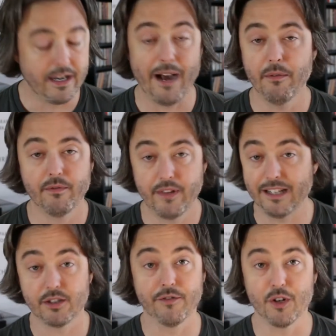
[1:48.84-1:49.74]
Now,
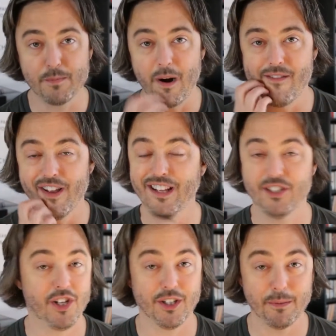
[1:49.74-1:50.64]
that's the first part of it.
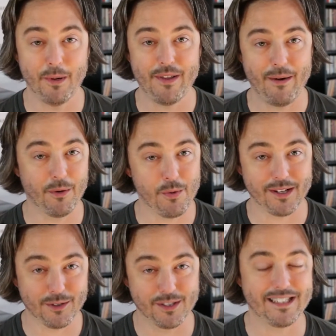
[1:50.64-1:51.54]
Let's touch upon that real quick.
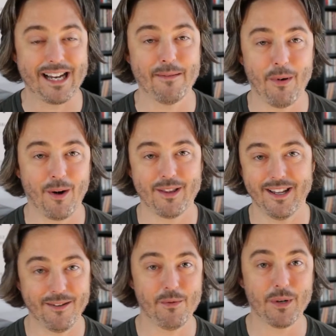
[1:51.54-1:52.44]
There's a second part
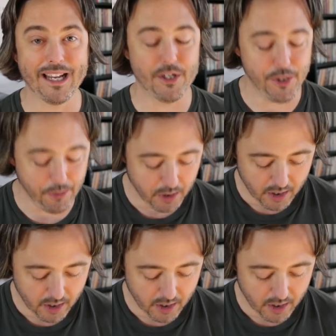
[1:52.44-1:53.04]
that we'll get to.